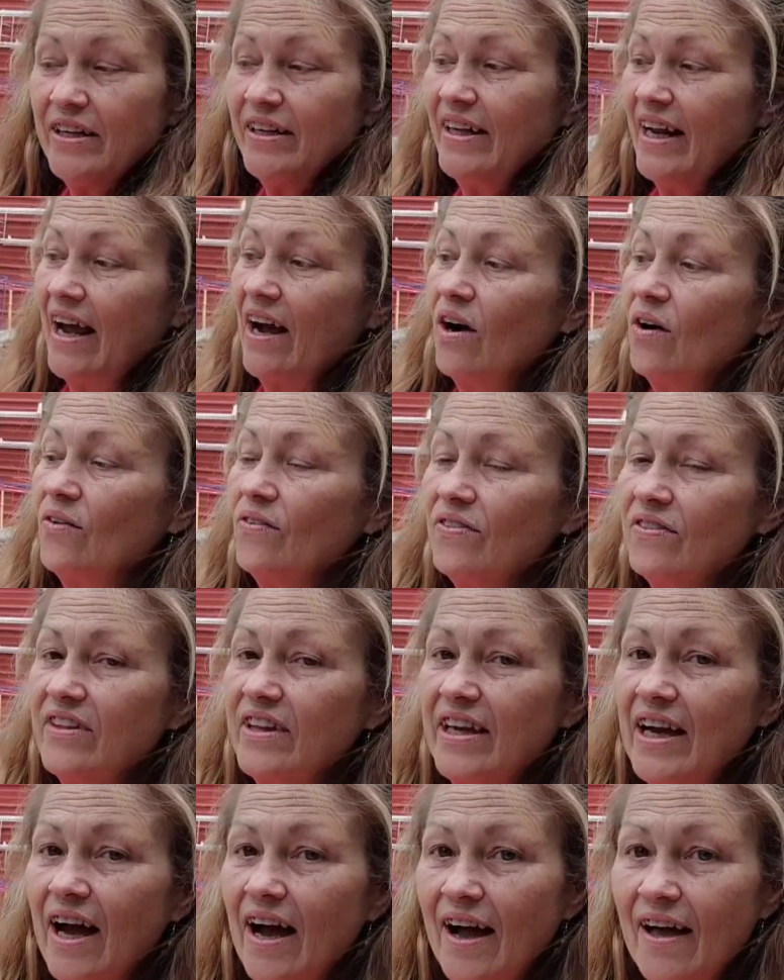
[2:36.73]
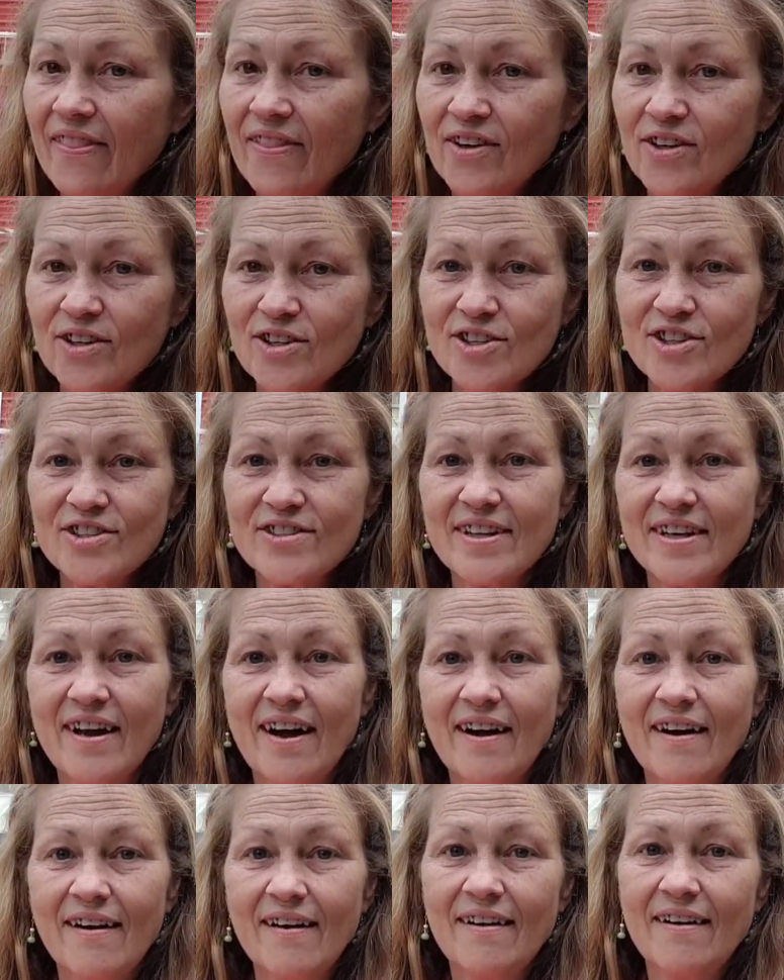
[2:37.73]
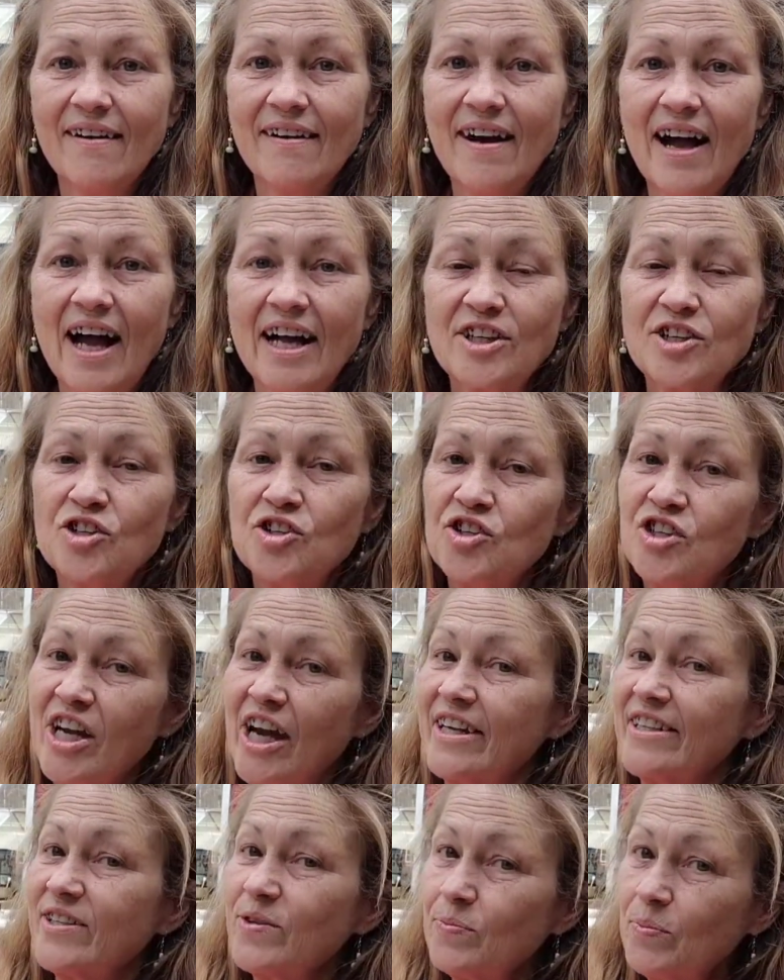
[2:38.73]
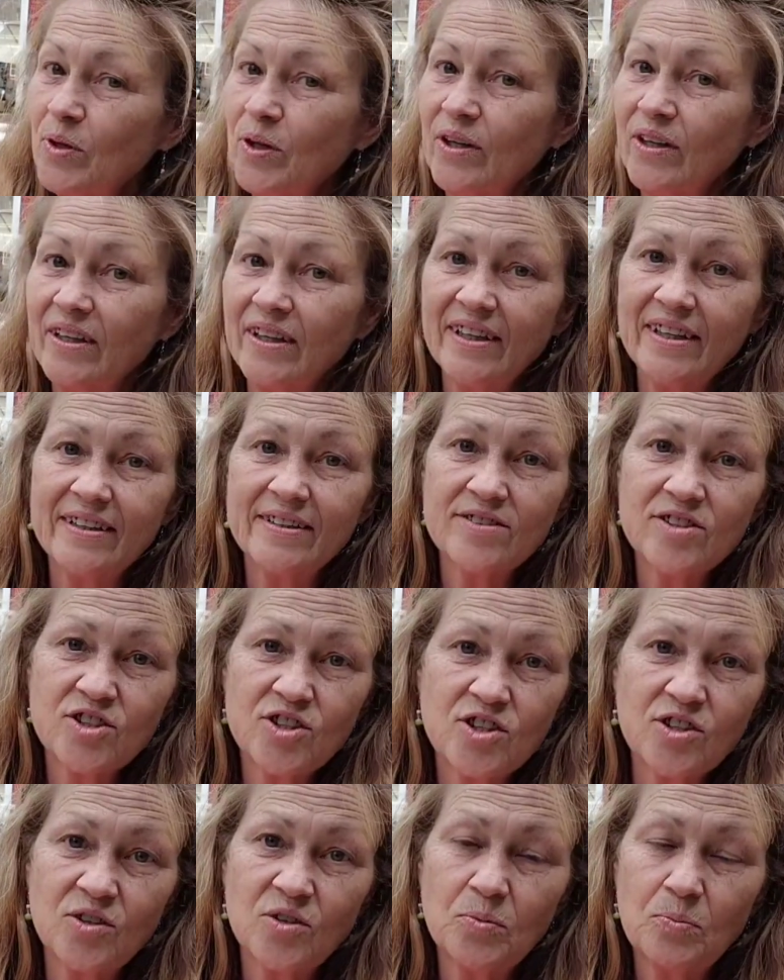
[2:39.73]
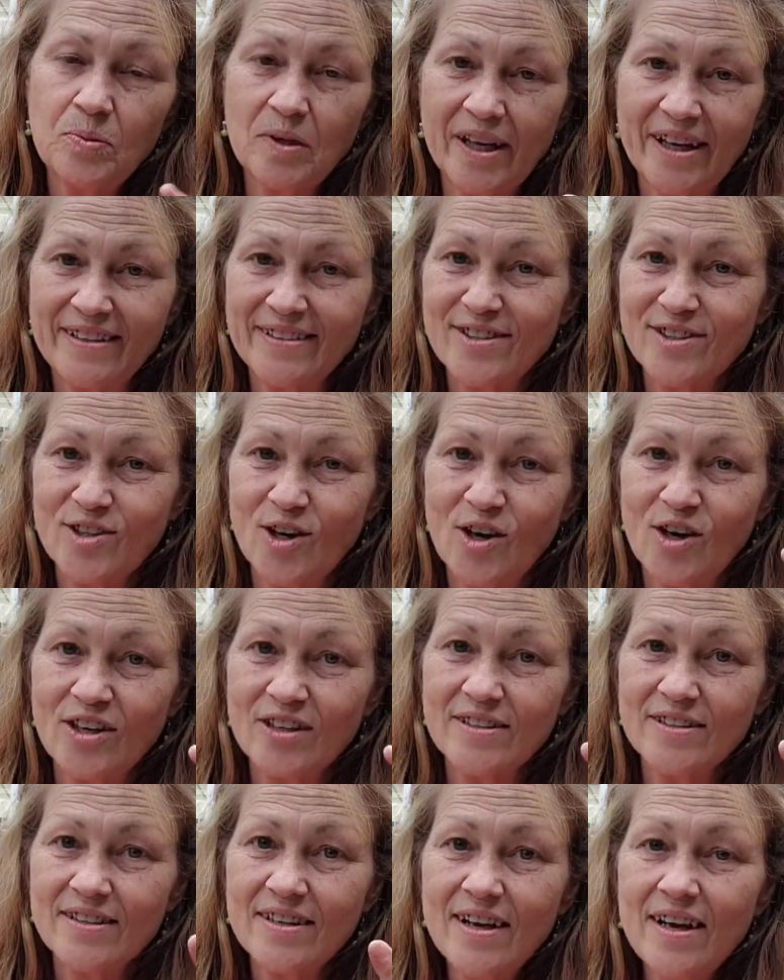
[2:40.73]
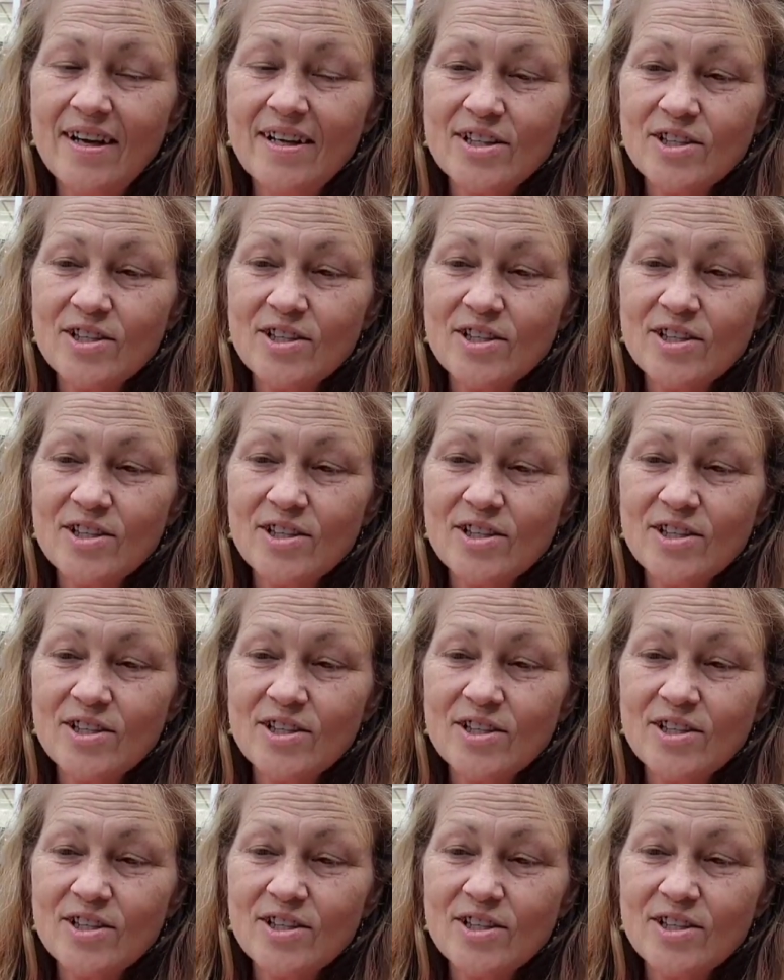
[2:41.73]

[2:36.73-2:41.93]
Now, the others uh, I just put into plant starts